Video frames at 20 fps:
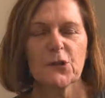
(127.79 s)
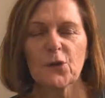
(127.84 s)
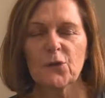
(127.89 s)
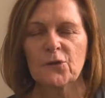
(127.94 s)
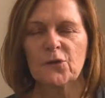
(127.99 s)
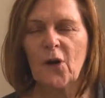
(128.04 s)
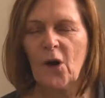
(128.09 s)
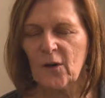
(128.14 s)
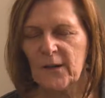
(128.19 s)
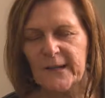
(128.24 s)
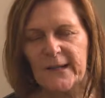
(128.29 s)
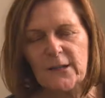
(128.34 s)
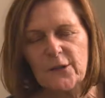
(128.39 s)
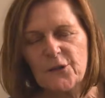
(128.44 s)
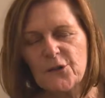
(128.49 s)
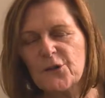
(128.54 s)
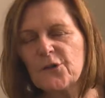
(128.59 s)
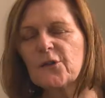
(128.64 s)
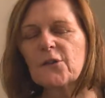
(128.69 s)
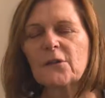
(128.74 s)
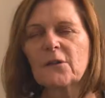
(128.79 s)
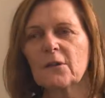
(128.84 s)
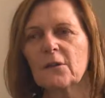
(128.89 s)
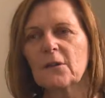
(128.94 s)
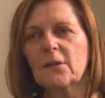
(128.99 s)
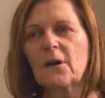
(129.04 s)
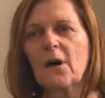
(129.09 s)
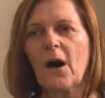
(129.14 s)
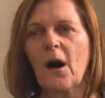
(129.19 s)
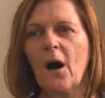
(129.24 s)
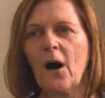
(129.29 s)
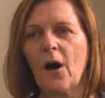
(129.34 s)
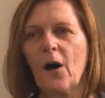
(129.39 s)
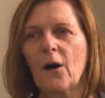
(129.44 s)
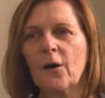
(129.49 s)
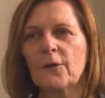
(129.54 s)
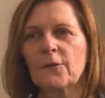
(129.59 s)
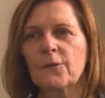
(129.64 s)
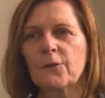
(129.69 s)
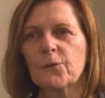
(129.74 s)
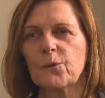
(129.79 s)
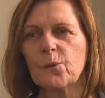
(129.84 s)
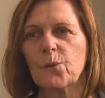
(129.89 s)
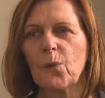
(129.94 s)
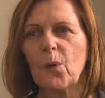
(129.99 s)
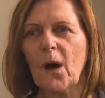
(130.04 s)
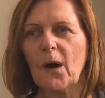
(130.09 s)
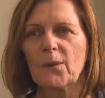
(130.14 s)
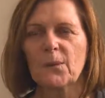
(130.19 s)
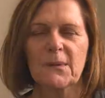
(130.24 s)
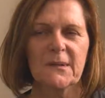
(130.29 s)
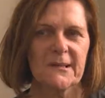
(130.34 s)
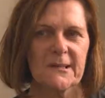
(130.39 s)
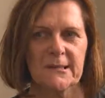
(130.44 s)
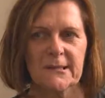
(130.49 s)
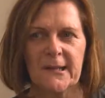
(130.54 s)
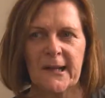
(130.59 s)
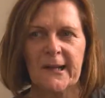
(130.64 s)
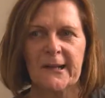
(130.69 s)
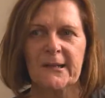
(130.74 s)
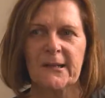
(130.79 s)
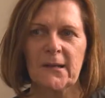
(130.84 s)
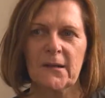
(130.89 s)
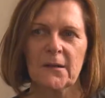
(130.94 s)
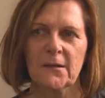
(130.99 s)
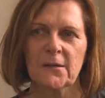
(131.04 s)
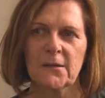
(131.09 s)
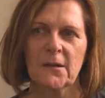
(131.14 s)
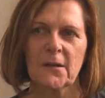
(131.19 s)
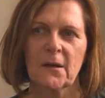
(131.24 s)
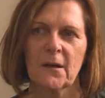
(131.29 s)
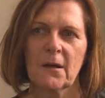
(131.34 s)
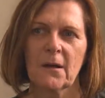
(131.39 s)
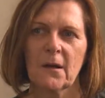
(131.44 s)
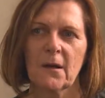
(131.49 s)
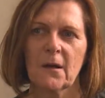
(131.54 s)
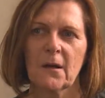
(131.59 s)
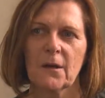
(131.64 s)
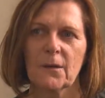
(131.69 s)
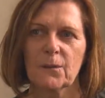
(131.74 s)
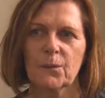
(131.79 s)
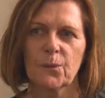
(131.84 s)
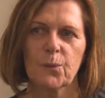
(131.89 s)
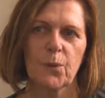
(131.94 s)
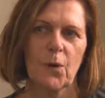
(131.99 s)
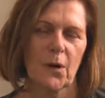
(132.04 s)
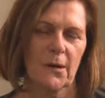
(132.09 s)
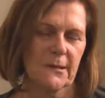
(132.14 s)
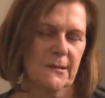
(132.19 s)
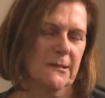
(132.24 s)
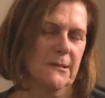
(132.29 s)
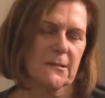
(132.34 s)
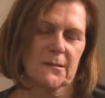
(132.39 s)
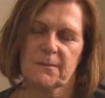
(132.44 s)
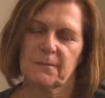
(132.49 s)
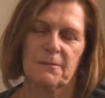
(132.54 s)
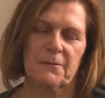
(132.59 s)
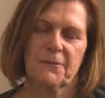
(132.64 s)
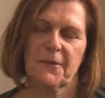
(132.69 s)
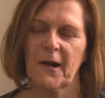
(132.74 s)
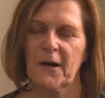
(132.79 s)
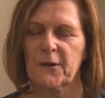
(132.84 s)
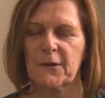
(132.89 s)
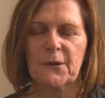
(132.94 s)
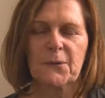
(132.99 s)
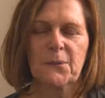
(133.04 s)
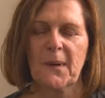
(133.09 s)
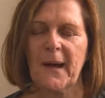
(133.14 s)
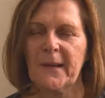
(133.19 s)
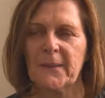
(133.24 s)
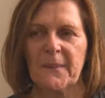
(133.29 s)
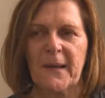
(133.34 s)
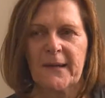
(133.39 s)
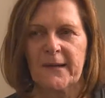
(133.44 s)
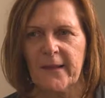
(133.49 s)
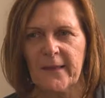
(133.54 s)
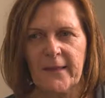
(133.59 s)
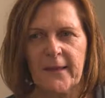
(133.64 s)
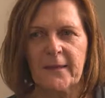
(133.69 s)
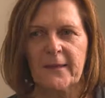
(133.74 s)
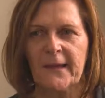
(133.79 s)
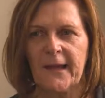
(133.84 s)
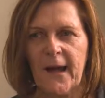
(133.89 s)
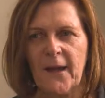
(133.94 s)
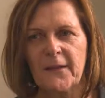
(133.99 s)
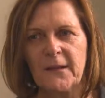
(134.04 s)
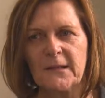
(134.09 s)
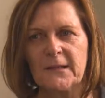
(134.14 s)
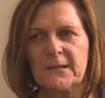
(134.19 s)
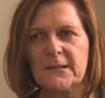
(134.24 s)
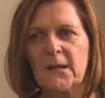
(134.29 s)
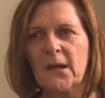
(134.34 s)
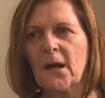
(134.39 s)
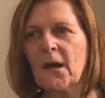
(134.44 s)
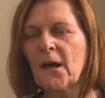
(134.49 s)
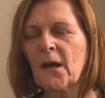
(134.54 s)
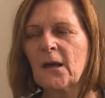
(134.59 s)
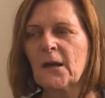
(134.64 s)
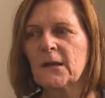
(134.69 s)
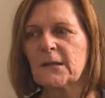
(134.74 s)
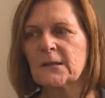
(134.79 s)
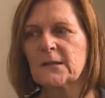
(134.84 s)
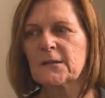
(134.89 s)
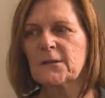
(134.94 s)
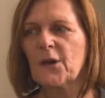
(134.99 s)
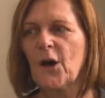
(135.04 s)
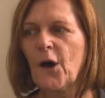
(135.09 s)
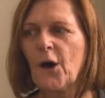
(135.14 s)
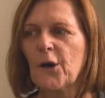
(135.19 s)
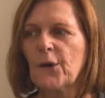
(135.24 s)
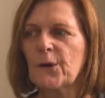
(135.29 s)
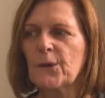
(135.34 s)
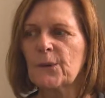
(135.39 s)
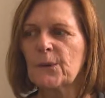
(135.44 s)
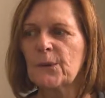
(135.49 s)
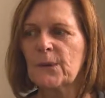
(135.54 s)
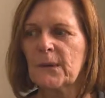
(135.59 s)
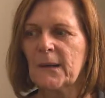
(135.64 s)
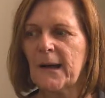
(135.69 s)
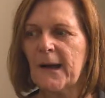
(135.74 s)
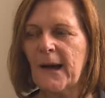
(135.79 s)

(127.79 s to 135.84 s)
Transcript: knowledge of what was needed was far and away better than the others. So